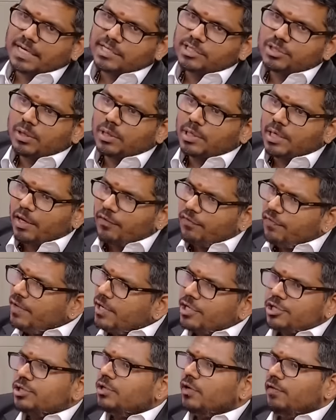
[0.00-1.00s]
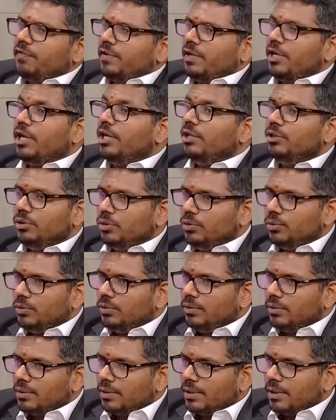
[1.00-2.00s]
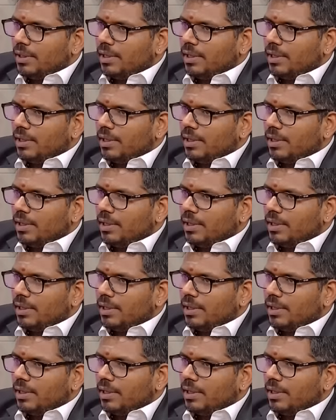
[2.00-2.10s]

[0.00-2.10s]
There is no definition of a Hindu